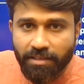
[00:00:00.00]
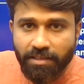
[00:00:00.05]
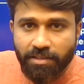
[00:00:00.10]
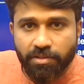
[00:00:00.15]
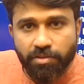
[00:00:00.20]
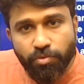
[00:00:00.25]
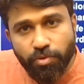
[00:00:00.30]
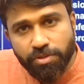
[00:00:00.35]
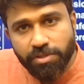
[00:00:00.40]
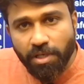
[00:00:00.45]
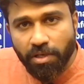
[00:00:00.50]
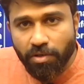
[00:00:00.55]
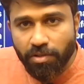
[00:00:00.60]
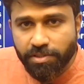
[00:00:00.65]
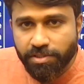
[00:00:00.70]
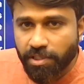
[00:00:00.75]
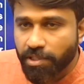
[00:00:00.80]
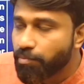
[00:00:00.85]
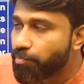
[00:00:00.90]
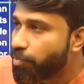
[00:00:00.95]
Those are
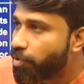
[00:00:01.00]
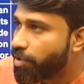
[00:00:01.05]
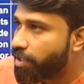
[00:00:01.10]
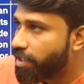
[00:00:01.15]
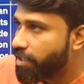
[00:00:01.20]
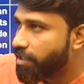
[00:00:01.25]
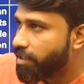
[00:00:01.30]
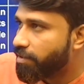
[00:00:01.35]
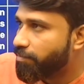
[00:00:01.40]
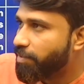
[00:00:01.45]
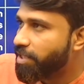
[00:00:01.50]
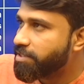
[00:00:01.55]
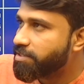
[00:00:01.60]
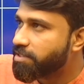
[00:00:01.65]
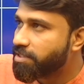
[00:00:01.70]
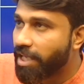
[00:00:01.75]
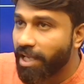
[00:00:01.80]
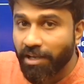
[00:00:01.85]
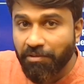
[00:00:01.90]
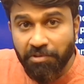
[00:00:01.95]
also important, means
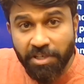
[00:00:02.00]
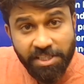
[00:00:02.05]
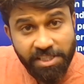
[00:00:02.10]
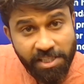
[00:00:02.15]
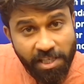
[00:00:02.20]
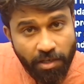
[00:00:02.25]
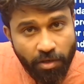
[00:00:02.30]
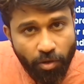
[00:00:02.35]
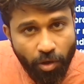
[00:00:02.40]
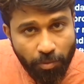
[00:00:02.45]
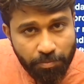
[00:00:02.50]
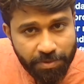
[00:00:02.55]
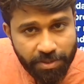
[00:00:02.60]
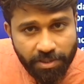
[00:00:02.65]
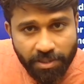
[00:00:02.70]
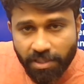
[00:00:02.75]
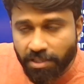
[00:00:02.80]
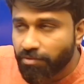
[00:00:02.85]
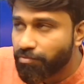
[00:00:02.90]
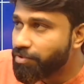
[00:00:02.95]
KYC norms
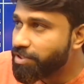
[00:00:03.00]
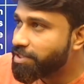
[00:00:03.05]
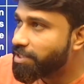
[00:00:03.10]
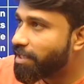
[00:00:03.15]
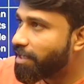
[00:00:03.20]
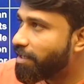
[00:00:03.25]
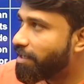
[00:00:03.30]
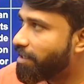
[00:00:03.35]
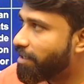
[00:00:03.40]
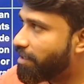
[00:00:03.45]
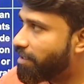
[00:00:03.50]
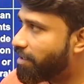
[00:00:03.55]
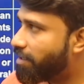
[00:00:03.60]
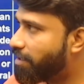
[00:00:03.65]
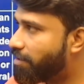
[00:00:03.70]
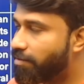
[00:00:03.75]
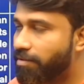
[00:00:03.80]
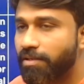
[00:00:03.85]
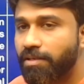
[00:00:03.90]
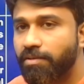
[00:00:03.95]
which are
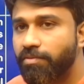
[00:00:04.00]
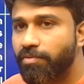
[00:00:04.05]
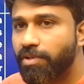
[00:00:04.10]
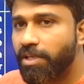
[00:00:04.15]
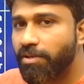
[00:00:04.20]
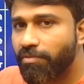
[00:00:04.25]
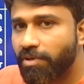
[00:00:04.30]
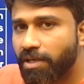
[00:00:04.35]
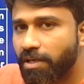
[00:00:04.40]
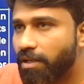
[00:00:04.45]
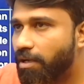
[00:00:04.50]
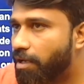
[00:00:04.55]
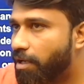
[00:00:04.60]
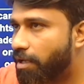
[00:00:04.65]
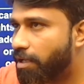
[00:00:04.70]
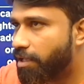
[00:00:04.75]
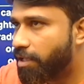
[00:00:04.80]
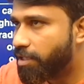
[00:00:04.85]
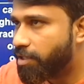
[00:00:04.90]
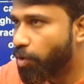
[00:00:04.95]
given
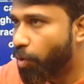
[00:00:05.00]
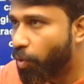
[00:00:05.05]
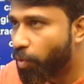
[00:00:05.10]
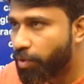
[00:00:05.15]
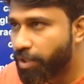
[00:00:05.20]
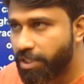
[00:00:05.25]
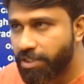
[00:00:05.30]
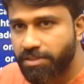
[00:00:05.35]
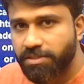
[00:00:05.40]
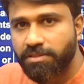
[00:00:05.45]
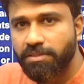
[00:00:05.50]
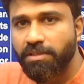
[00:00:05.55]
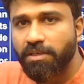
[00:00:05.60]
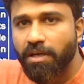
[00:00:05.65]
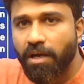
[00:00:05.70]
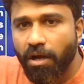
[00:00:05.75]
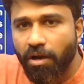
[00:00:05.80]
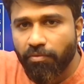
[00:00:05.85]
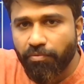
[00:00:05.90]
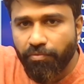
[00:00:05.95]
in the hoardings
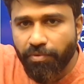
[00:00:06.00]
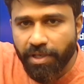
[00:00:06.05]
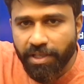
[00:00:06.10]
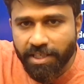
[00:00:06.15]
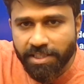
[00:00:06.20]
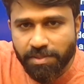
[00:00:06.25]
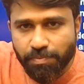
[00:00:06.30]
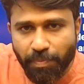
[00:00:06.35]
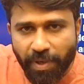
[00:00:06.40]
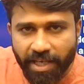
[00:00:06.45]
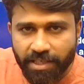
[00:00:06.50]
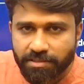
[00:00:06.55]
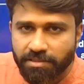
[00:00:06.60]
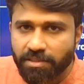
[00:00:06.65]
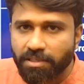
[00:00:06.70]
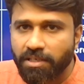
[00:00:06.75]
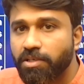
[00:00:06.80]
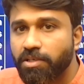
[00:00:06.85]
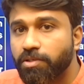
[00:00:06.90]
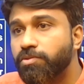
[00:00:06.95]
of various banks.
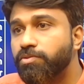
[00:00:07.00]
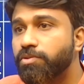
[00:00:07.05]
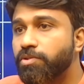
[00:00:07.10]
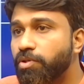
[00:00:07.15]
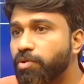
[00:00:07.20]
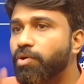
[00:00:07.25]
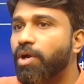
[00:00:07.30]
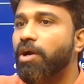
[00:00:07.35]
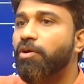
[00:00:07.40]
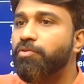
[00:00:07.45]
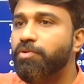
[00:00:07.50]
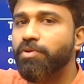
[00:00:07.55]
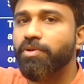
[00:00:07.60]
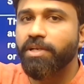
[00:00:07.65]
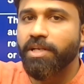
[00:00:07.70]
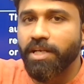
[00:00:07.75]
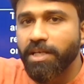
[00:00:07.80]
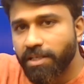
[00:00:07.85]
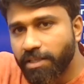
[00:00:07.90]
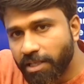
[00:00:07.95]
You have to
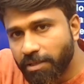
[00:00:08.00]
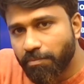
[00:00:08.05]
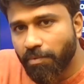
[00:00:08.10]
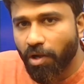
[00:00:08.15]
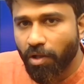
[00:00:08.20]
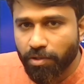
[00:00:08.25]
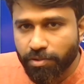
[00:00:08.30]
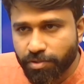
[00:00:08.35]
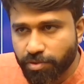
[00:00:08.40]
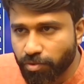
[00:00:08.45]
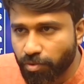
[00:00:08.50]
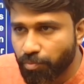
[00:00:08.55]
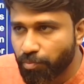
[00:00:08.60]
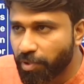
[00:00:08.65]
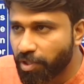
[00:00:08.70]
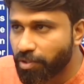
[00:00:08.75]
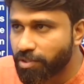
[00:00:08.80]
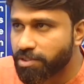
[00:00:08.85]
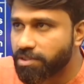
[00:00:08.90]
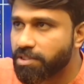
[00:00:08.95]
read them also,
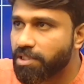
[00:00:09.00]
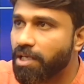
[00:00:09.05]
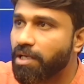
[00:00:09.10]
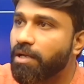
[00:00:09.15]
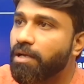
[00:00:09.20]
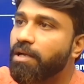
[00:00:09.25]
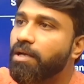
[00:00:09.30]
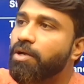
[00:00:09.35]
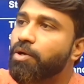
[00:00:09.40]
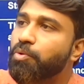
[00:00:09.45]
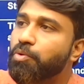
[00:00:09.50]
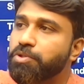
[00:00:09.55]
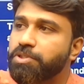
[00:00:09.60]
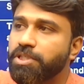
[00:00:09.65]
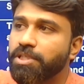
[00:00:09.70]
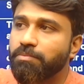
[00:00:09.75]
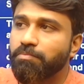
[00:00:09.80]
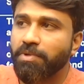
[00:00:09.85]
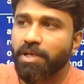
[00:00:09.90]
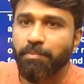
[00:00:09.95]
because the
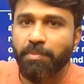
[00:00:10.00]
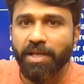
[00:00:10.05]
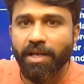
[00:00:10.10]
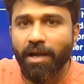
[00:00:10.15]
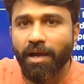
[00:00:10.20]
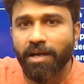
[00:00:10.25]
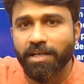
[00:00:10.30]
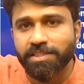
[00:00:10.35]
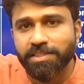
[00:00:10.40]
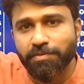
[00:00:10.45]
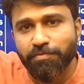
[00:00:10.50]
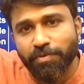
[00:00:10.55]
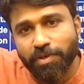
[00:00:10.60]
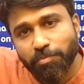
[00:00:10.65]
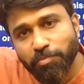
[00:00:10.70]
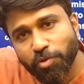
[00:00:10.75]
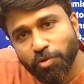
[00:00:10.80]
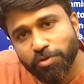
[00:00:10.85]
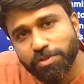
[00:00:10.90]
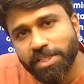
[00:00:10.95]
question may be asked
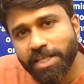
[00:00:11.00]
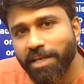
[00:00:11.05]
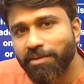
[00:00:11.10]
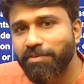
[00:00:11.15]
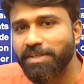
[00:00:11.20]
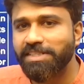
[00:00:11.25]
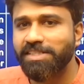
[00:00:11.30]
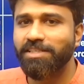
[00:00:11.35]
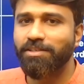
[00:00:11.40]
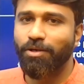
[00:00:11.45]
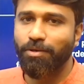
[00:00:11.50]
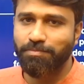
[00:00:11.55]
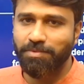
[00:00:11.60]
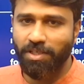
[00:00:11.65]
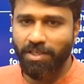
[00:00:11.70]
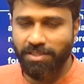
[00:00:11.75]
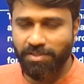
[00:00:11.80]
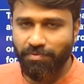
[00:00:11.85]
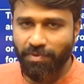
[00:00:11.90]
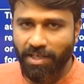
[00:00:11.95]
from those KYC norms
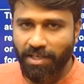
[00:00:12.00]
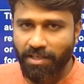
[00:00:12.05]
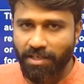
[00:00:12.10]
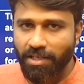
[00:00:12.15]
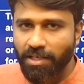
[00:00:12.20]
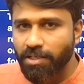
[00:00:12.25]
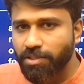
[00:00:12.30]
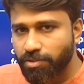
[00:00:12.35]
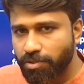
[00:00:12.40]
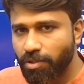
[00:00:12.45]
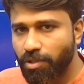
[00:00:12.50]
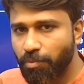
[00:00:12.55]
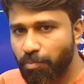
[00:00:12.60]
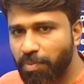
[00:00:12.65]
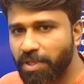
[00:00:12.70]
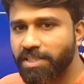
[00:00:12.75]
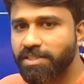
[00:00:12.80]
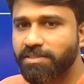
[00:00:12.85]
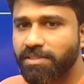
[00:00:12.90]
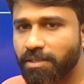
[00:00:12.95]
as well. So, you
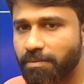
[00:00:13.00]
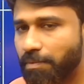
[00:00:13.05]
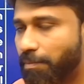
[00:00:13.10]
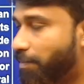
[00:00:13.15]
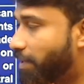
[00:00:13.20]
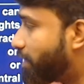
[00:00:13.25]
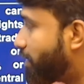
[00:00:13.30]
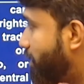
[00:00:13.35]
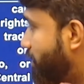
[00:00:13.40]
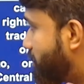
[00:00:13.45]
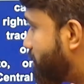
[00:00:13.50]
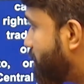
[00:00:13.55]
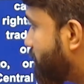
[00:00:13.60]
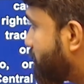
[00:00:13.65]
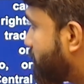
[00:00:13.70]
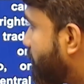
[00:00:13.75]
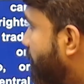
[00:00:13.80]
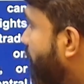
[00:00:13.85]
please remember these things.